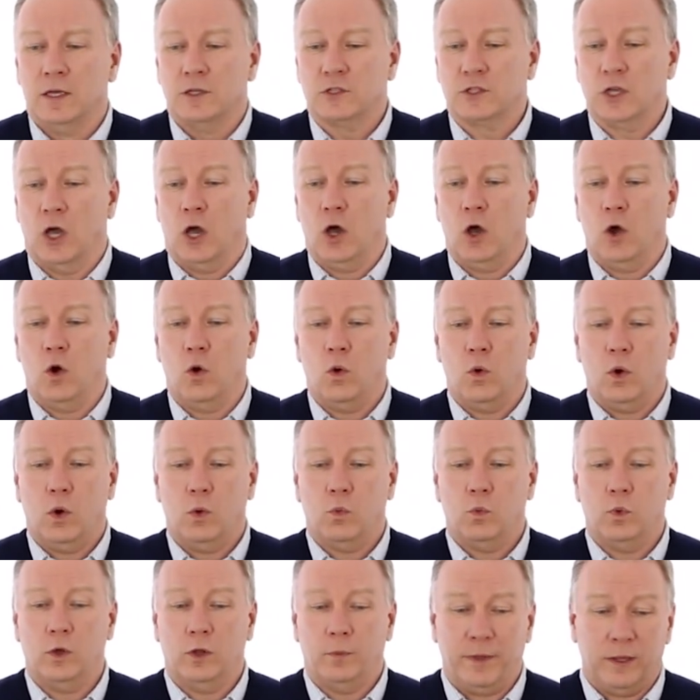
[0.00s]
So
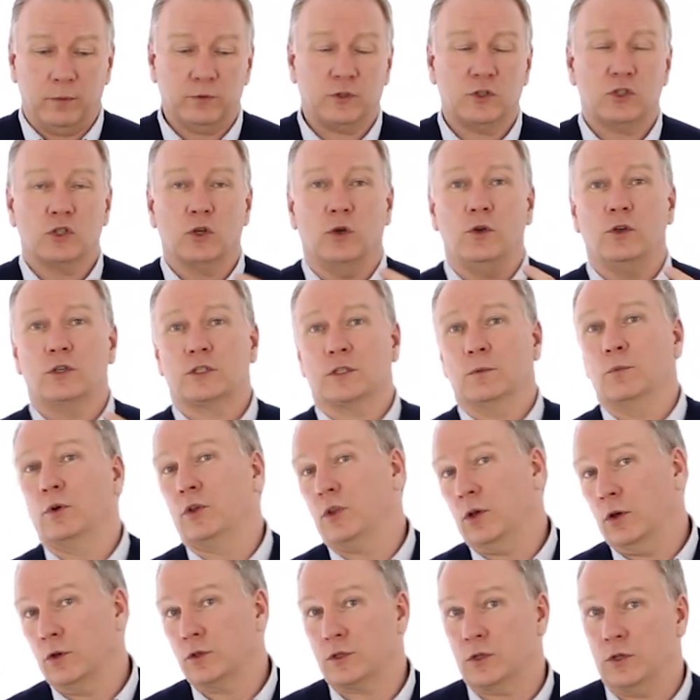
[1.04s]
we'll be able to show you some
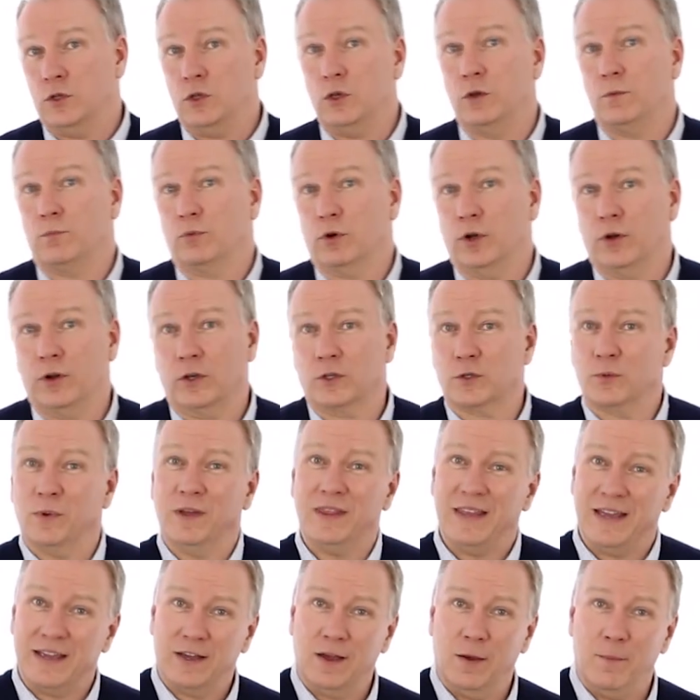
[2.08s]
of those new products
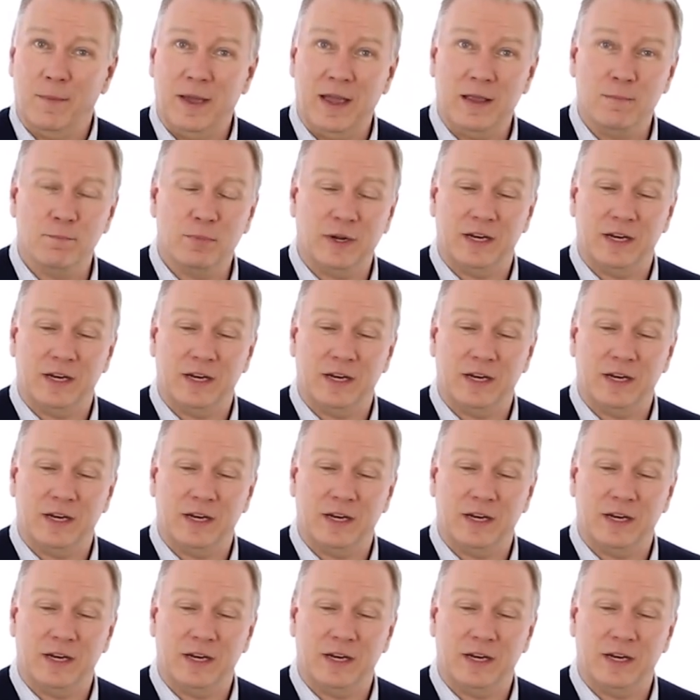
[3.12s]
when they come in.